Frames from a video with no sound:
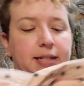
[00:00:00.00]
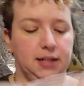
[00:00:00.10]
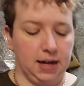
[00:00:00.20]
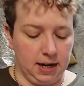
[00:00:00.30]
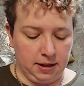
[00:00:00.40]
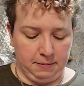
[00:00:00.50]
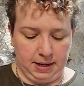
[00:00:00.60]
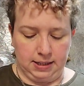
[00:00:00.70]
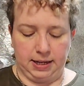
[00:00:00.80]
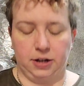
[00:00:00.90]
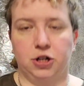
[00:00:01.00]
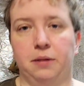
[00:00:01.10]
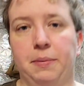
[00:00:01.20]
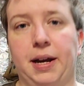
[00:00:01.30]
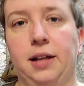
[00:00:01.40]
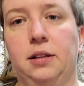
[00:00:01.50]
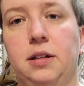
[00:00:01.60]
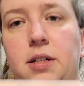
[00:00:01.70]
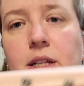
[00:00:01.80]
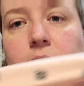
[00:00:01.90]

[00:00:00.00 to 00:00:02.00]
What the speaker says: did get it in the men's section, but I looked at